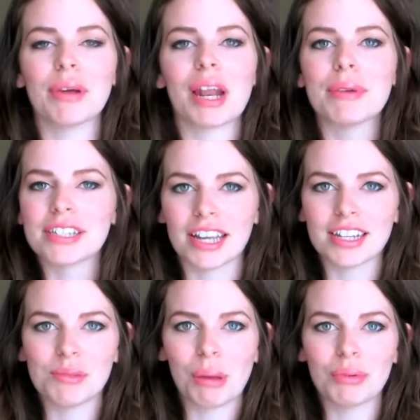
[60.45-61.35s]
but I'm
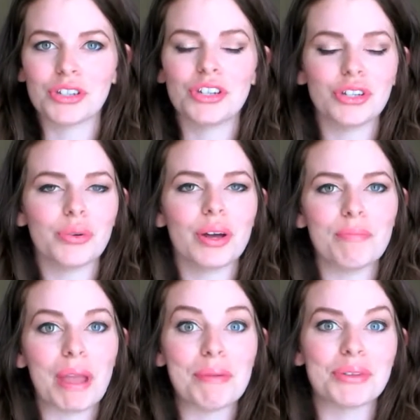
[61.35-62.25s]
excited to be able to do a
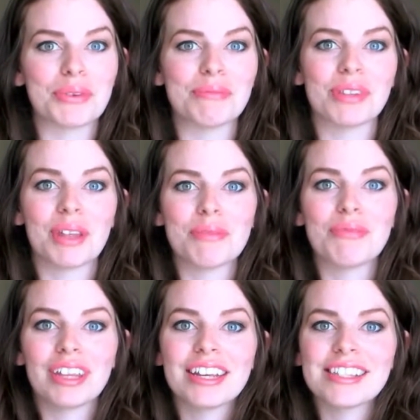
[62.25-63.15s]
baby's room, so that'll be
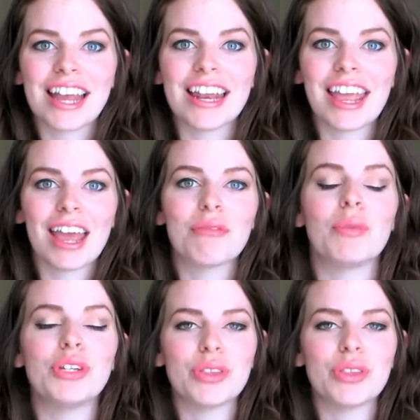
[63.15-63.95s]
really exciting, and when we